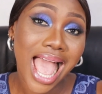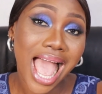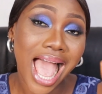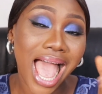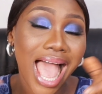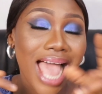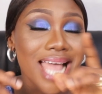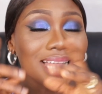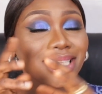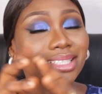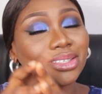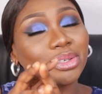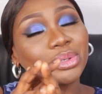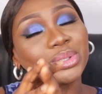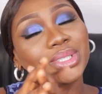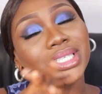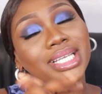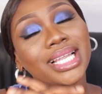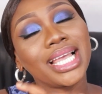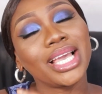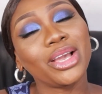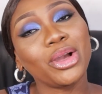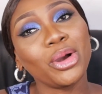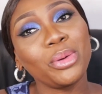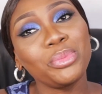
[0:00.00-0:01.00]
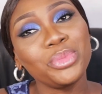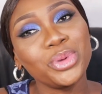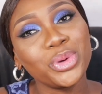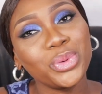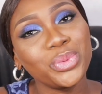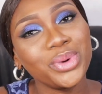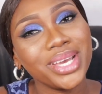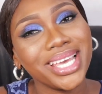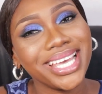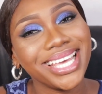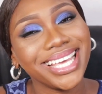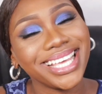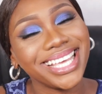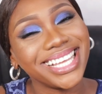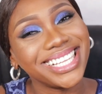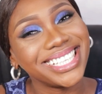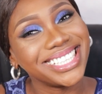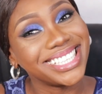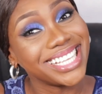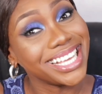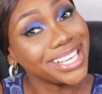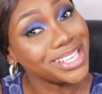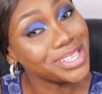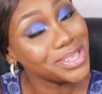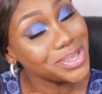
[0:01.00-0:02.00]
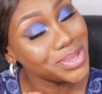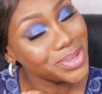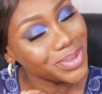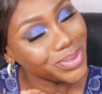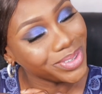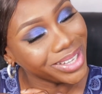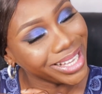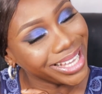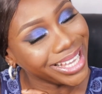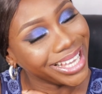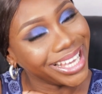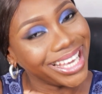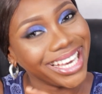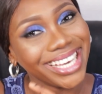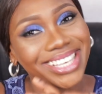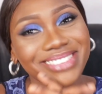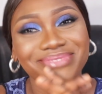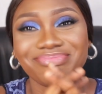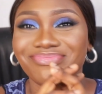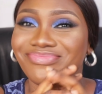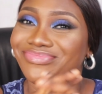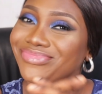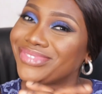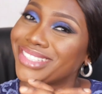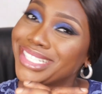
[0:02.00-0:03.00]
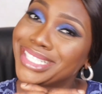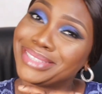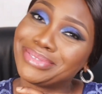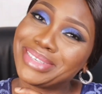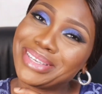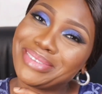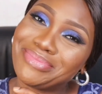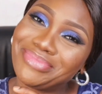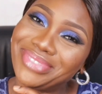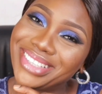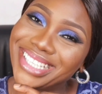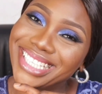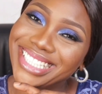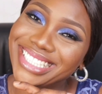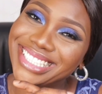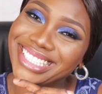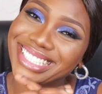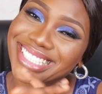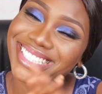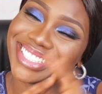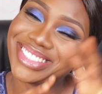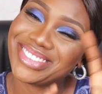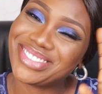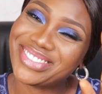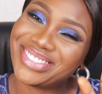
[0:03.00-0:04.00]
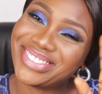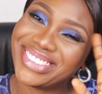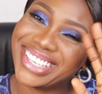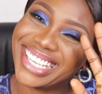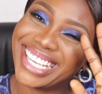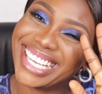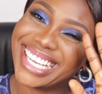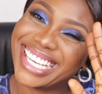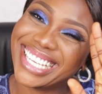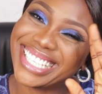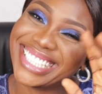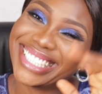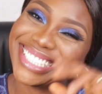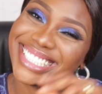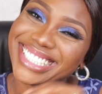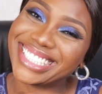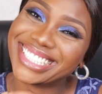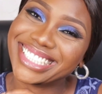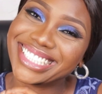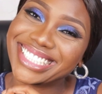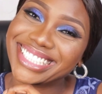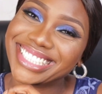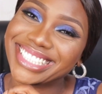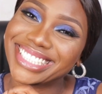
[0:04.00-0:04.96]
And until I come your way again next week, remain blessed. Bye guys.